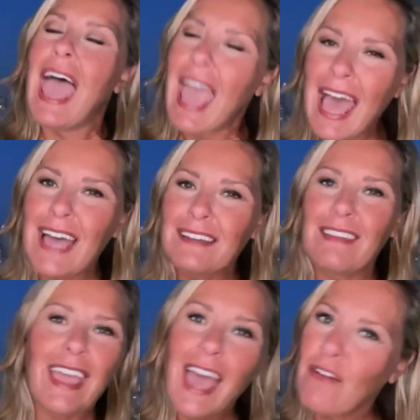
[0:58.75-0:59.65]
And
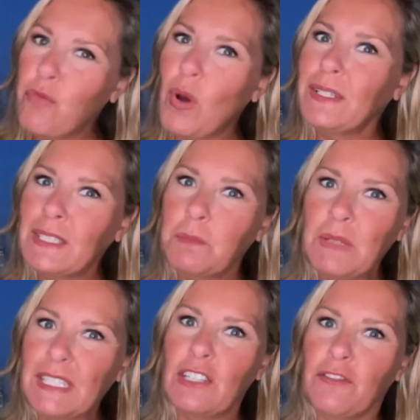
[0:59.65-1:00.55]
they have one
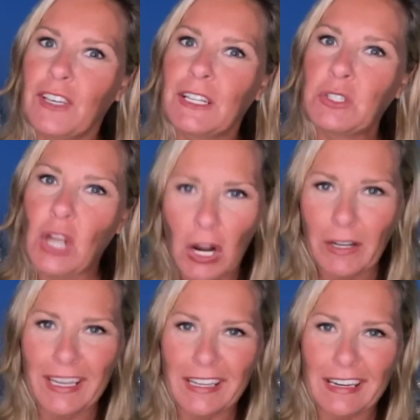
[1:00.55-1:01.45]
specific
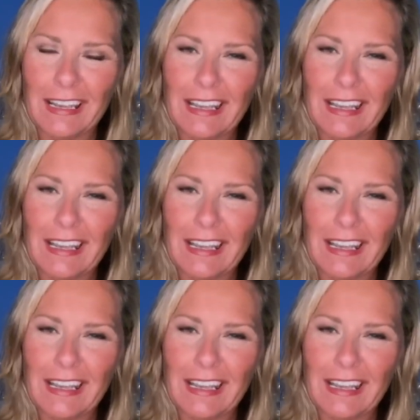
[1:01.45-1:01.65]
target.